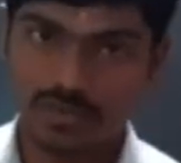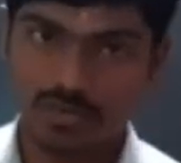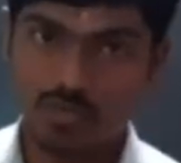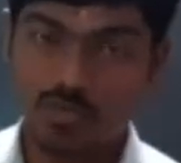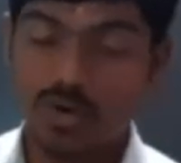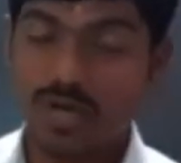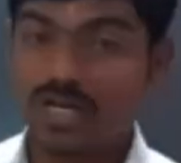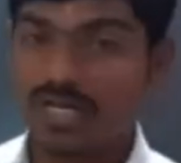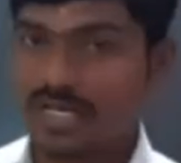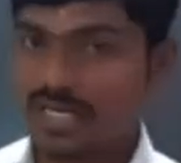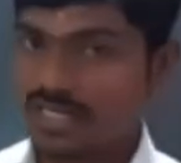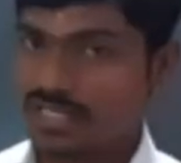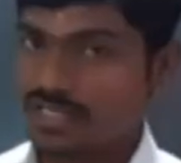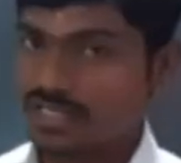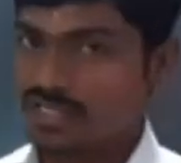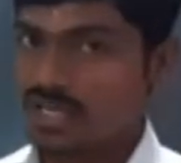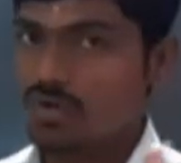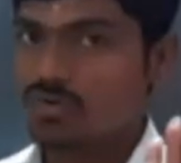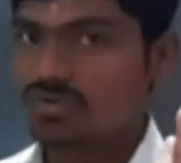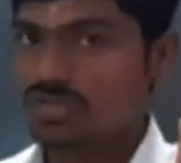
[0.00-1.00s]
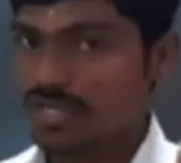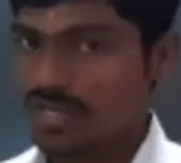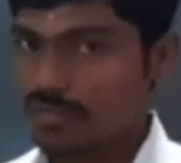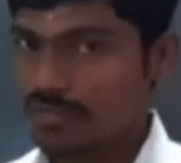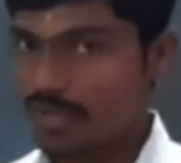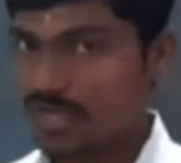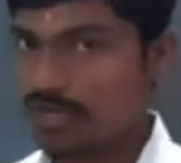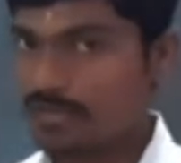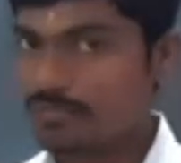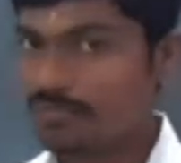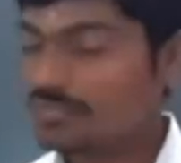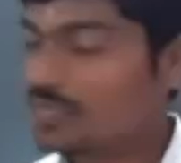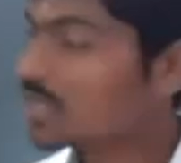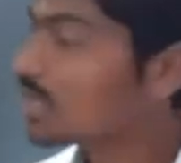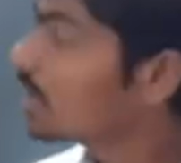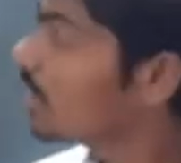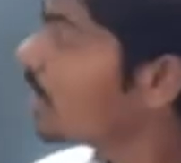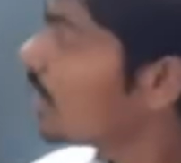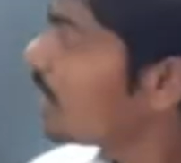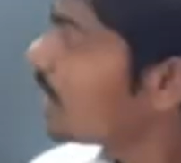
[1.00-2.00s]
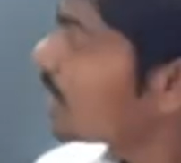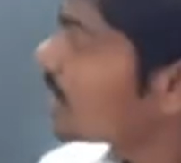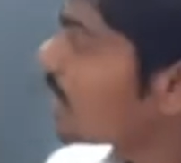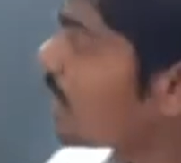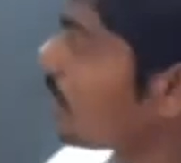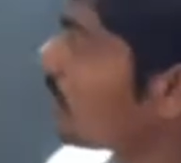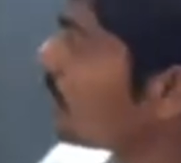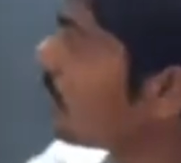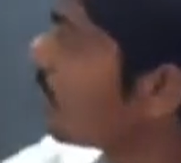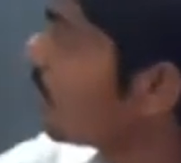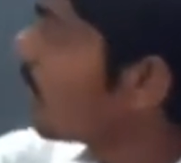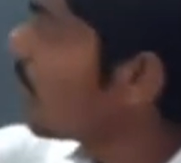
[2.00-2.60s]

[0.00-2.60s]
1 liter 1000 ml. Now